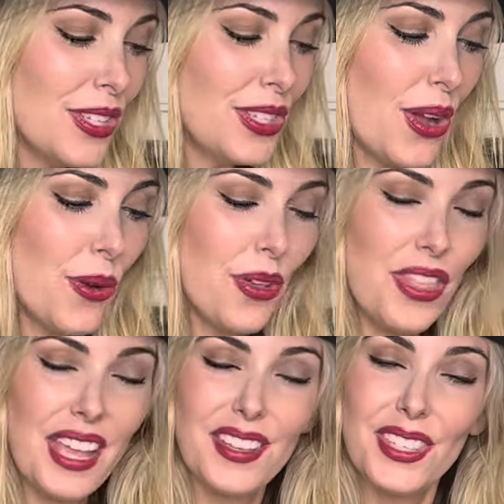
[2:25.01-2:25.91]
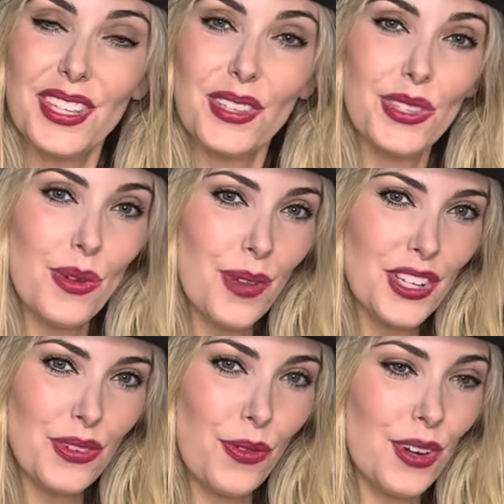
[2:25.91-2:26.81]
So thanks so
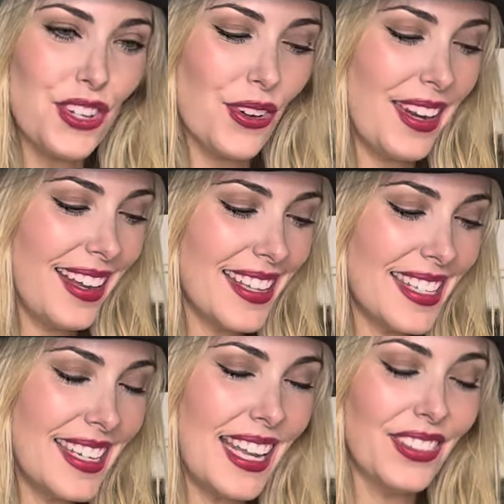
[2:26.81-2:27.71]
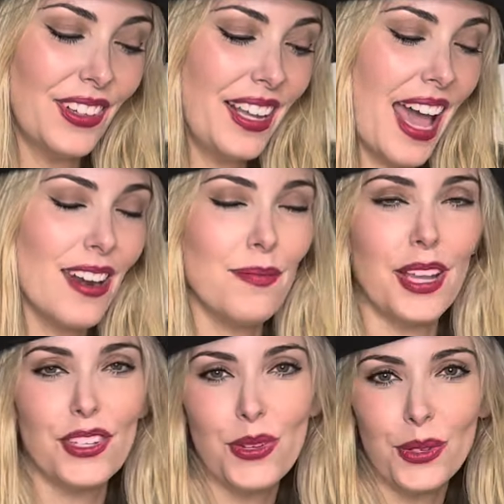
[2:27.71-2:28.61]
much for joining us today and learning how to
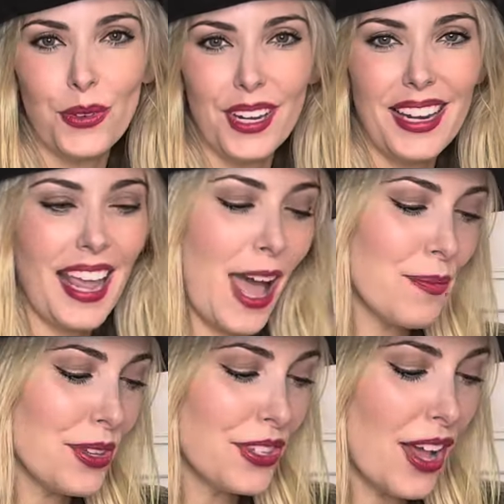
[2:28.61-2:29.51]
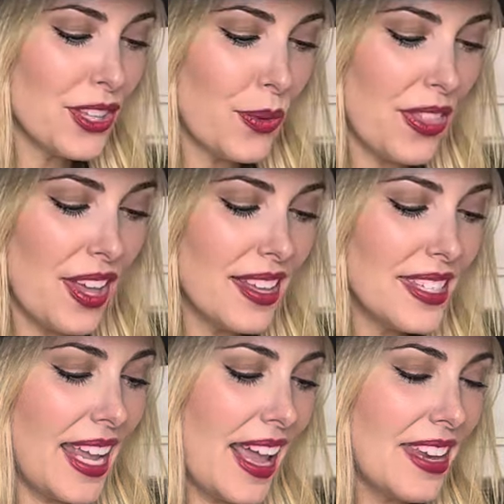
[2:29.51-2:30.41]
make two ingredient applesauce with us.
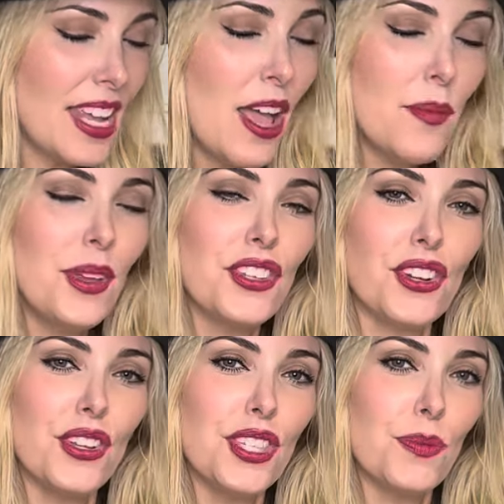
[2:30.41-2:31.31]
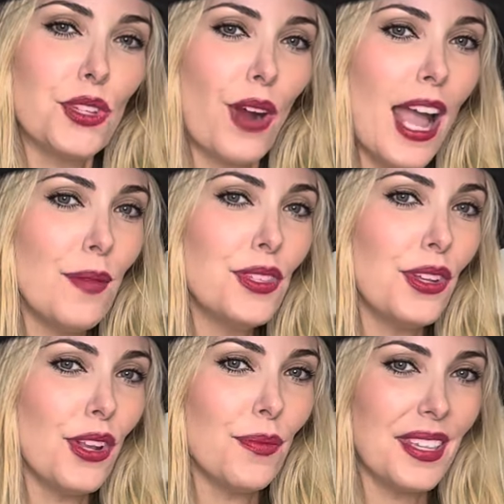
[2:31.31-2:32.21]
And make sure you subscribe
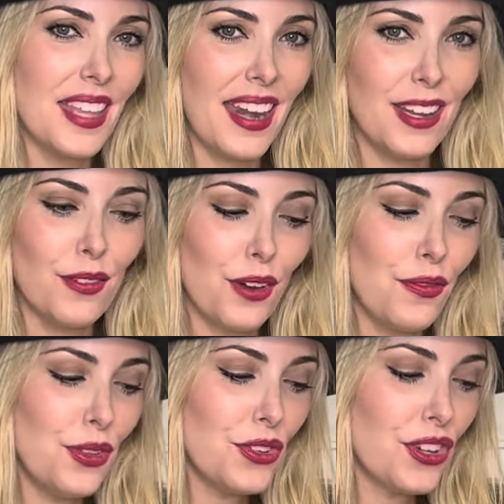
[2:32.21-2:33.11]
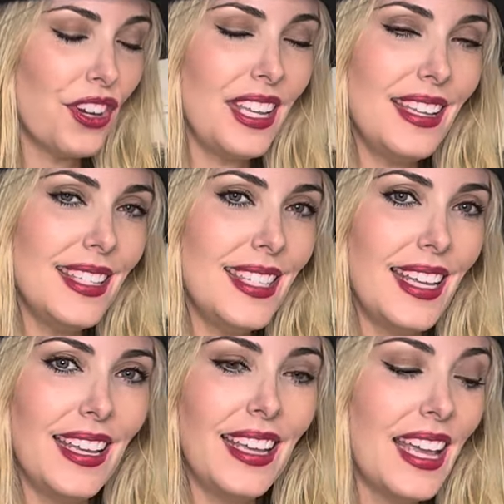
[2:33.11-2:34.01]
so you don't miss any of our future
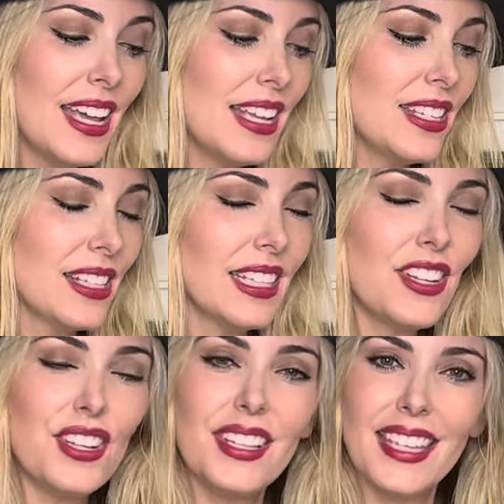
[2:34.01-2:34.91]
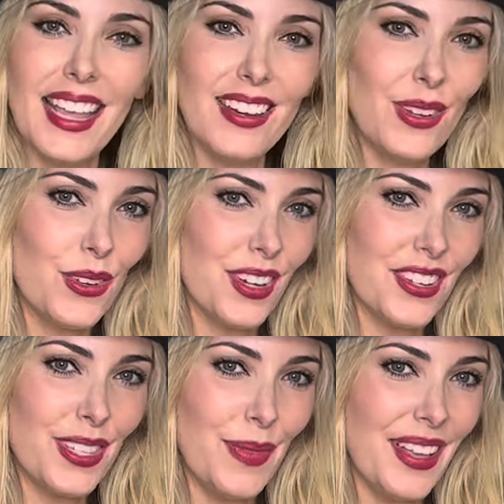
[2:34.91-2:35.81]
easy, delicious, and
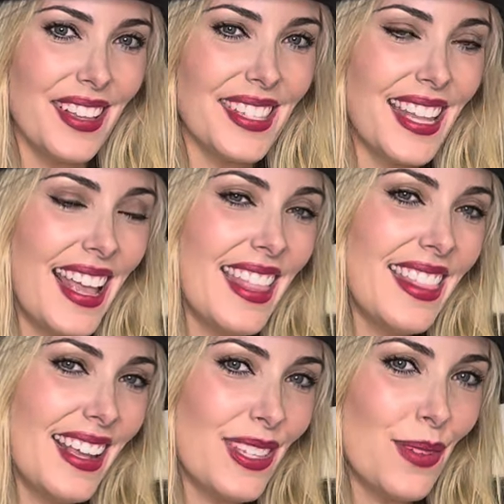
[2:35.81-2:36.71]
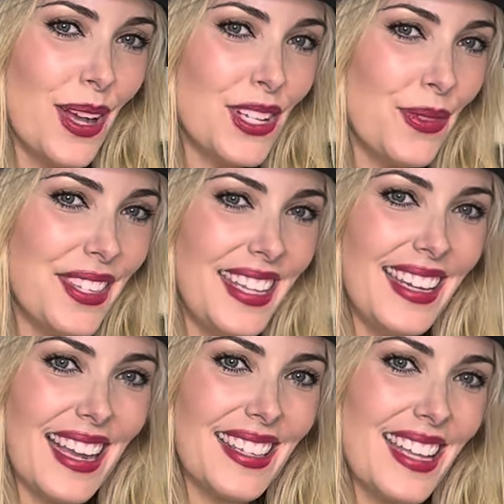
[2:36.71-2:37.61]
nutritious meals. Thanks so much and we'll see you
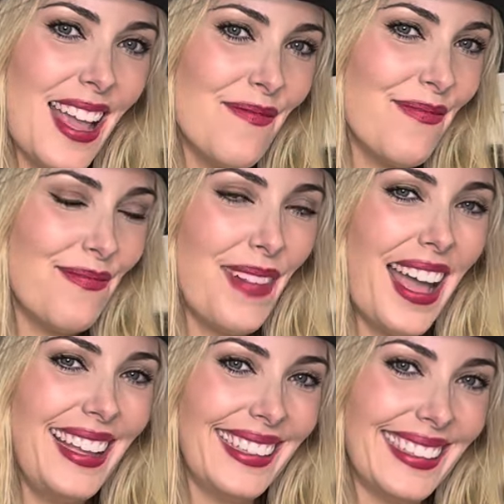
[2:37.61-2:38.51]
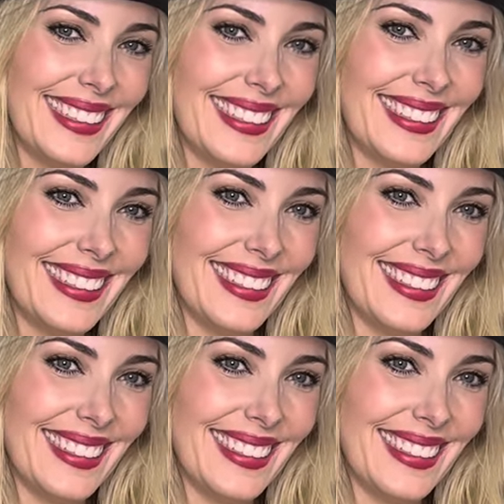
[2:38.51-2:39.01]
next time. Bye.